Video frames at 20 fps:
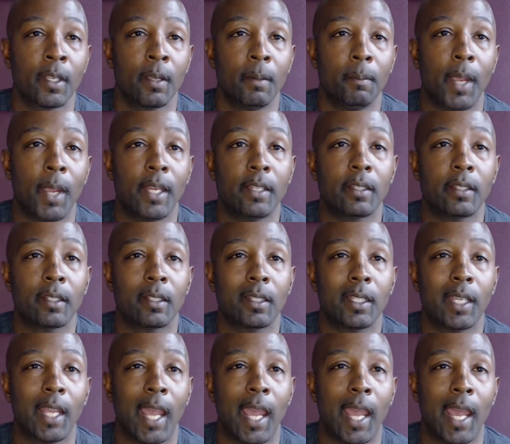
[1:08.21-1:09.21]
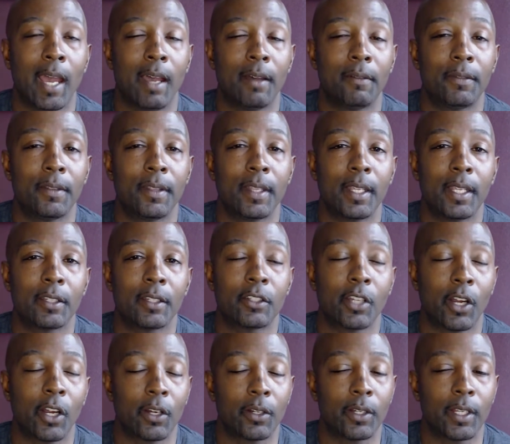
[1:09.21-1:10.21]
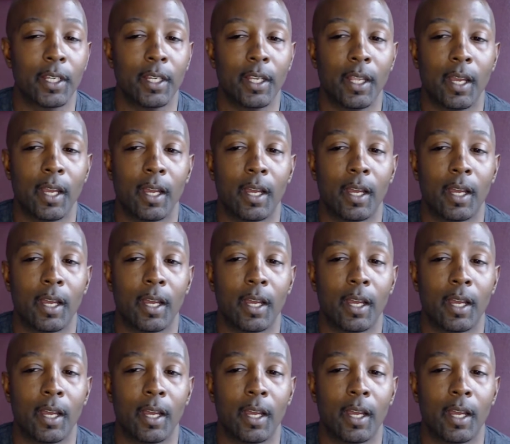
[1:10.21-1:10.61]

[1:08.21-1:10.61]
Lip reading: basically have the attorney